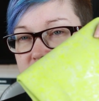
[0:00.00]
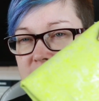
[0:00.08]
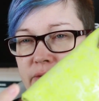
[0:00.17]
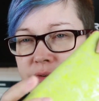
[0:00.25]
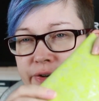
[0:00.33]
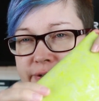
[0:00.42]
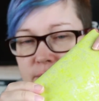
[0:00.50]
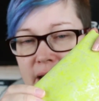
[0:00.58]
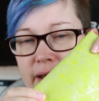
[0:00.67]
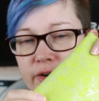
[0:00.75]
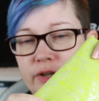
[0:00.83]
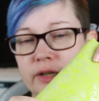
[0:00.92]
silvery
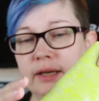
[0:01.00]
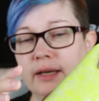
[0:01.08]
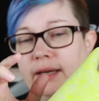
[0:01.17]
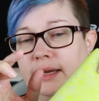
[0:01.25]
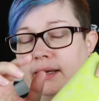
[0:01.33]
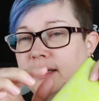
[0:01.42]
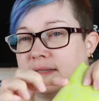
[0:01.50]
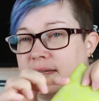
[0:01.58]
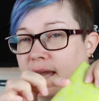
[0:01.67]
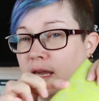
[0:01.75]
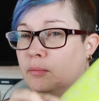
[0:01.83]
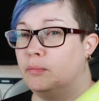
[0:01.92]
splatter. It is
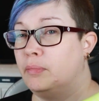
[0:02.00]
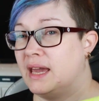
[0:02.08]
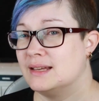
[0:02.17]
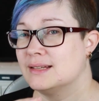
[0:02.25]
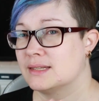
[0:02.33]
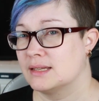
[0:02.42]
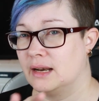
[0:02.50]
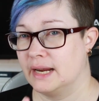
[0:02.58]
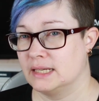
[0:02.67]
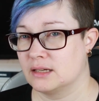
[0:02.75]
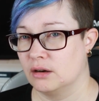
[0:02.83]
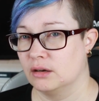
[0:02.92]
a base
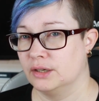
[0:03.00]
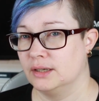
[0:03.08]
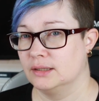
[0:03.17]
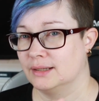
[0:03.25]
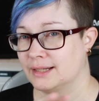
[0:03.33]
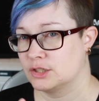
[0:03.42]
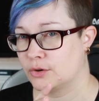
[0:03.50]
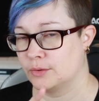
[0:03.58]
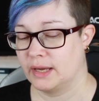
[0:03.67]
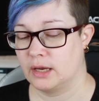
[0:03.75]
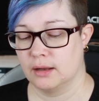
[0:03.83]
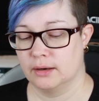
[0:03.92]
light color, like
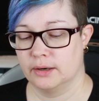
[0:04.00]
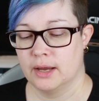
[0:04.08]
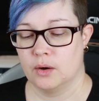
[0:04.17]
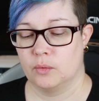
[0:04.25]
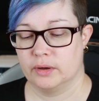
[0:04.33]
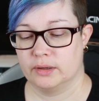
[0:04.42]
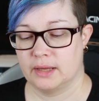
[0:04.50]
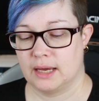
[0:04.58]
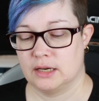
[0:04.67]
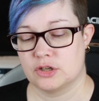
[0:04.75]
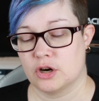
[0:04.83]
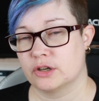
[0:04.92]
sorbet color, with
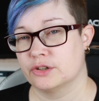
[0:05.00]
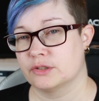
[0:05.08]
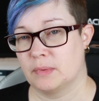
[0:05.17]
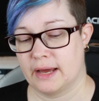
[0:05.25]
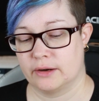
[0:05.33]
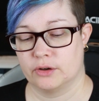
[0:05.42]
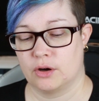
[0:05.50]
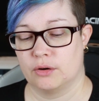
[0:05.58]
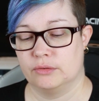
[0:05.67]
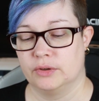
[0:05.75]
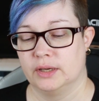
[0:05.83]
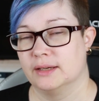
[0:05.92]
a darker splatter
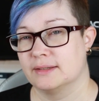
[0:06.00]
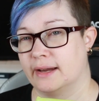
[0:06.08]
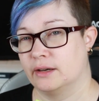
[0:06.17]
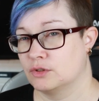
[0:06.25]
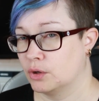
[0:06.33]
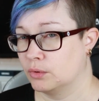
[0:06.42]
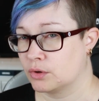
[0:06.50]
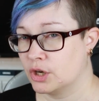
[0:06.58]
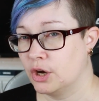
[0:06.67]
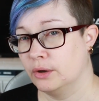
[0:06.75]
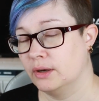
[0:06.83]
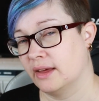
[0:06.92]
of kind of tone on
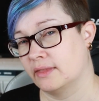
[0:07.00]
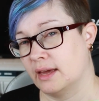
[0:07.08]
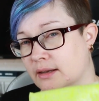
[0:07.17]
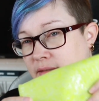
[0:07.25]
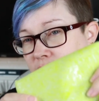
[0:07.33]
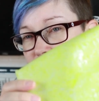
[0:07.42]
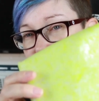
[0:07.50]
tone, and then a silver